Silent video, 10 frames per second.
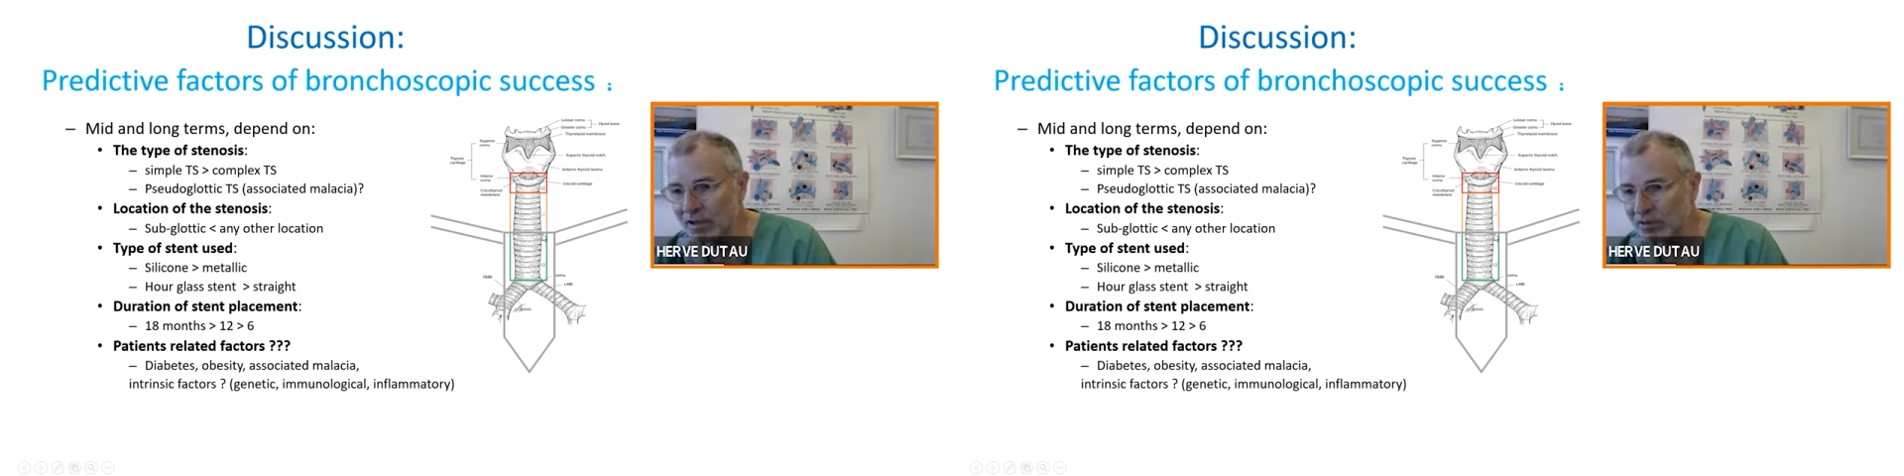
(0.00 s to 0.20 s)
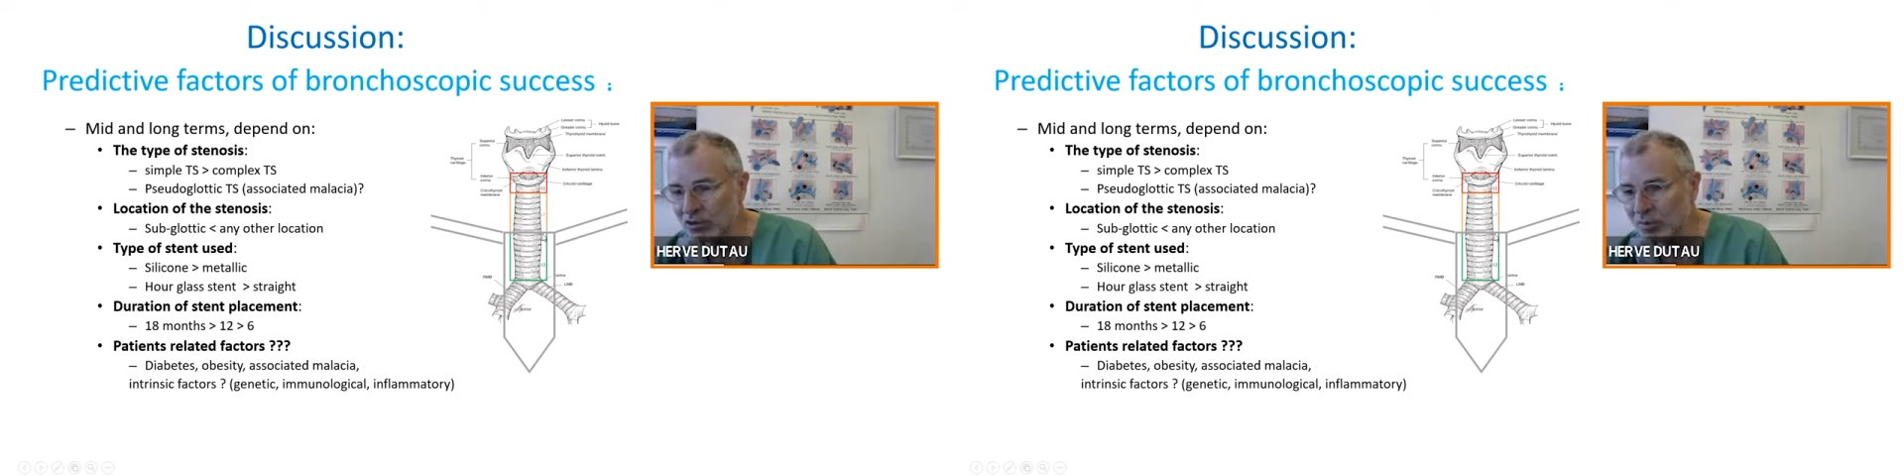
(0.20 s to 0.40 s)

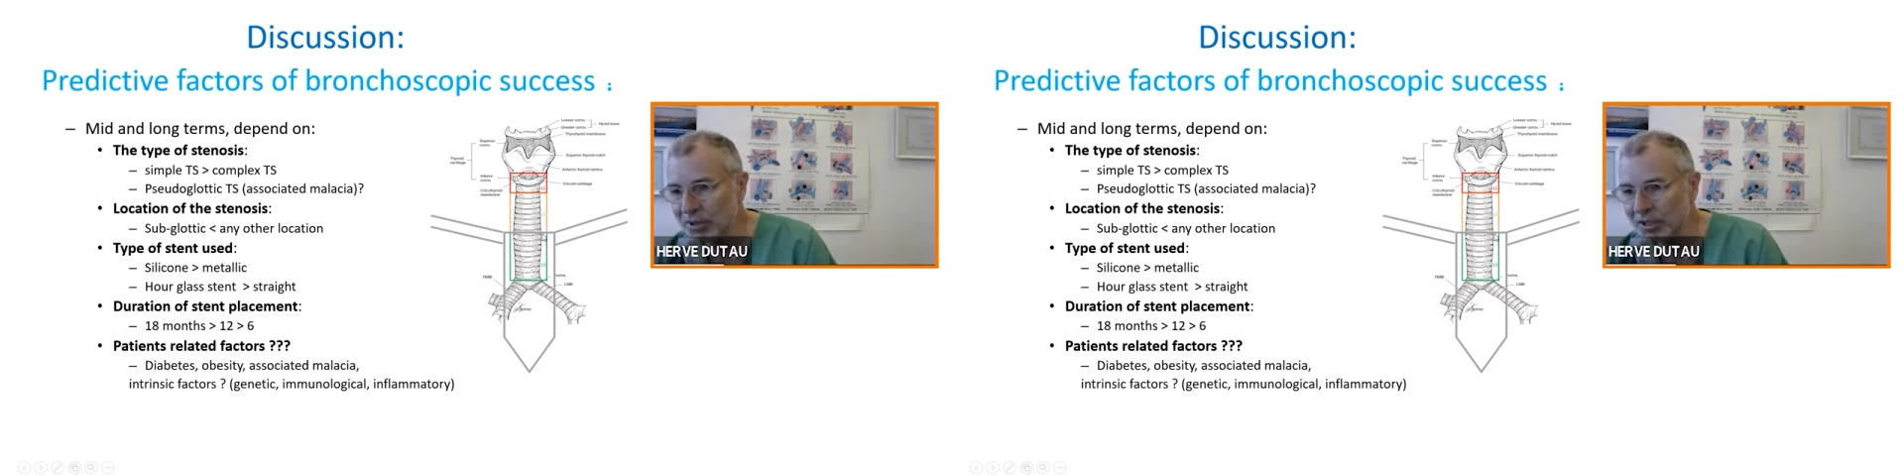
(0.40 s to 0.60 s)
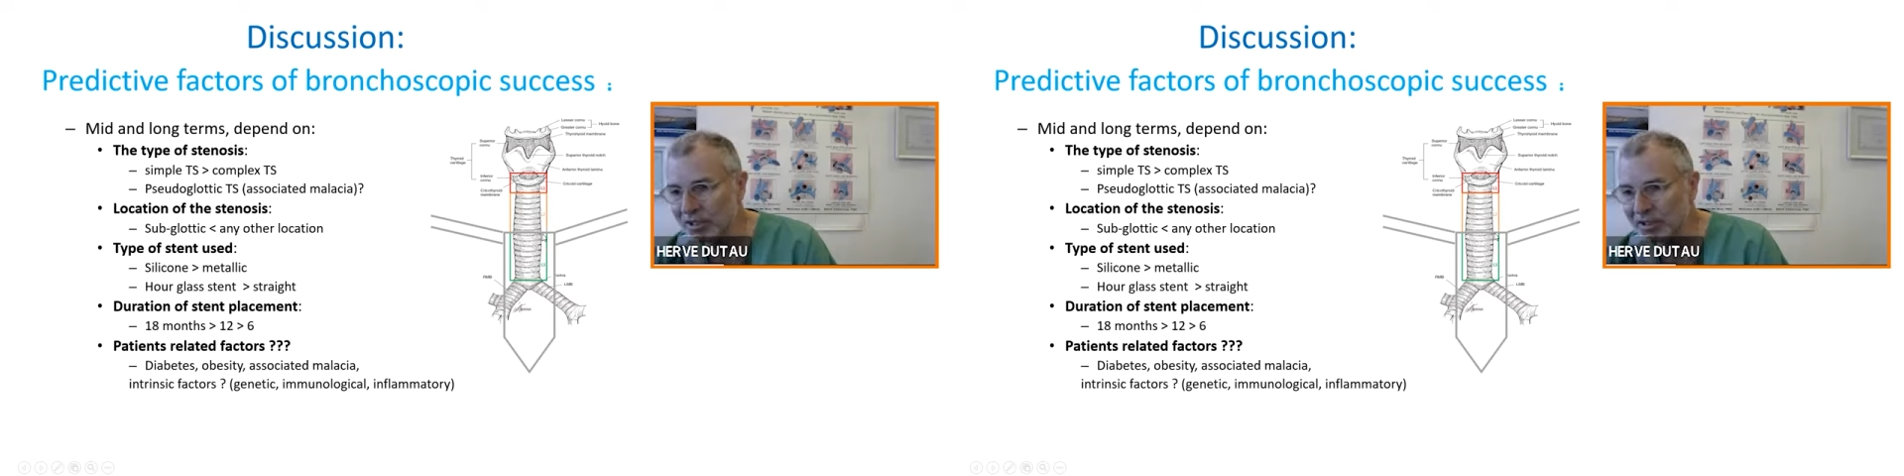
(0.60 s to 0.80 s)

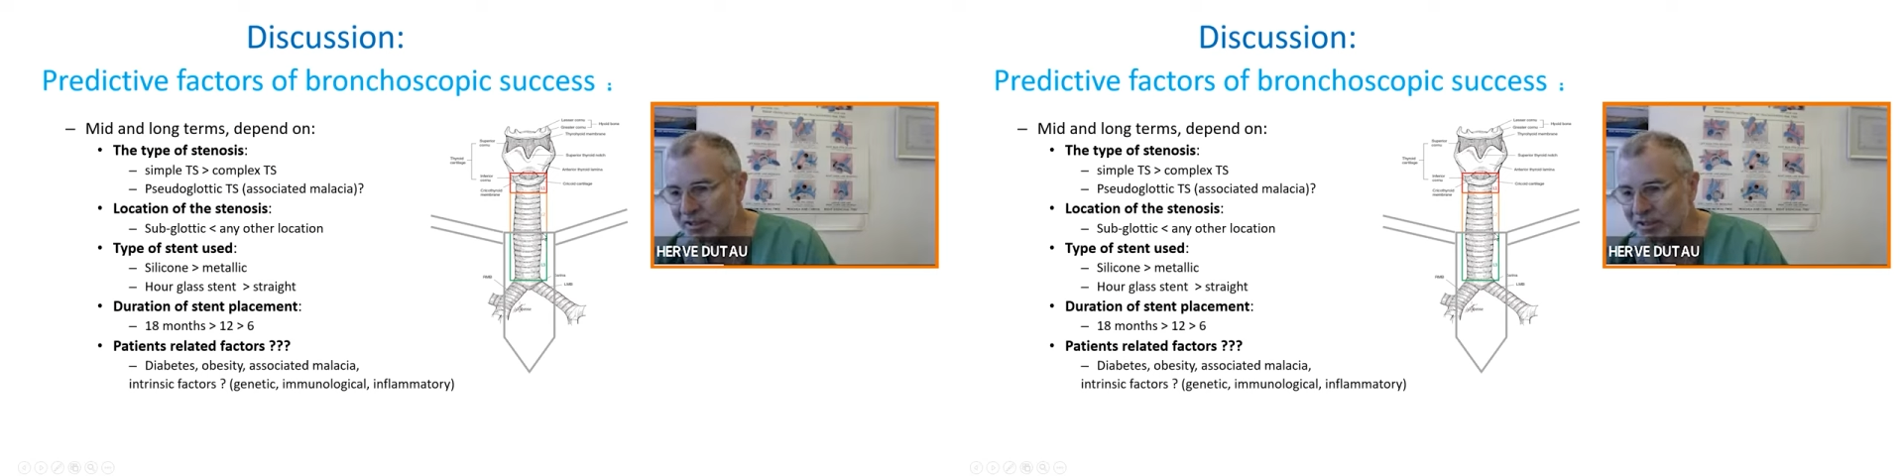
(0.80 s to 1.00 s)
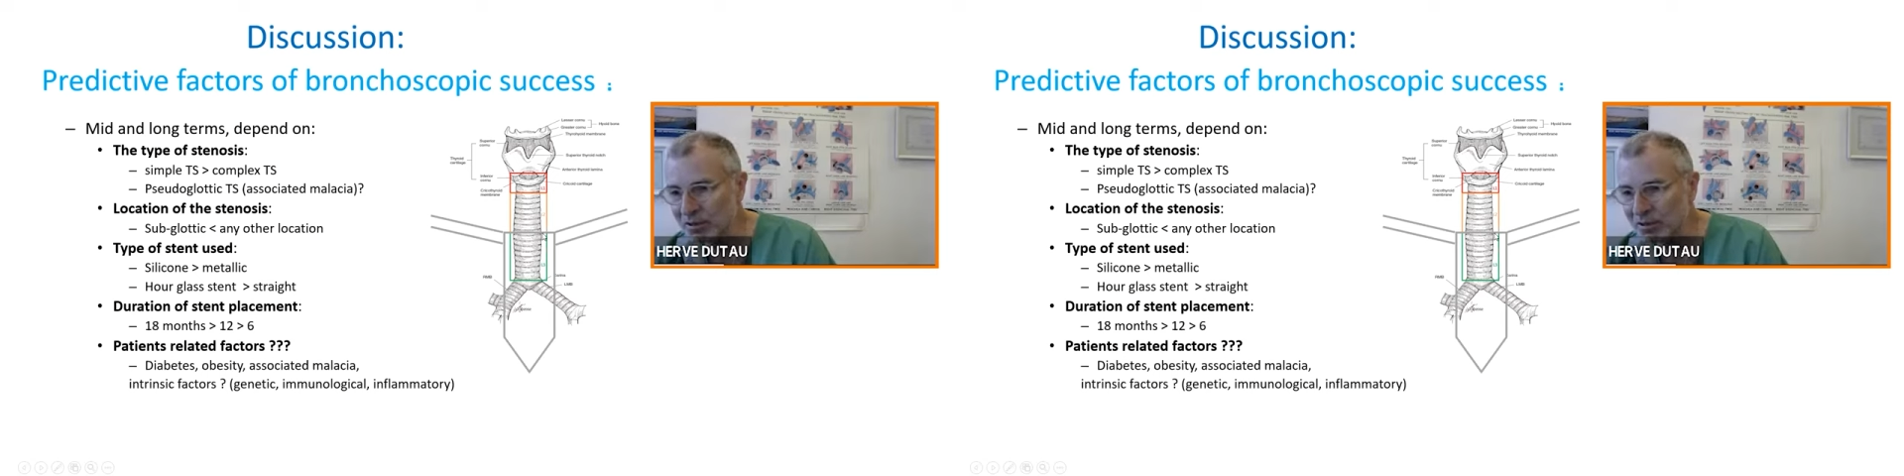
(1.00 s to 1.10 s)
endoscopically is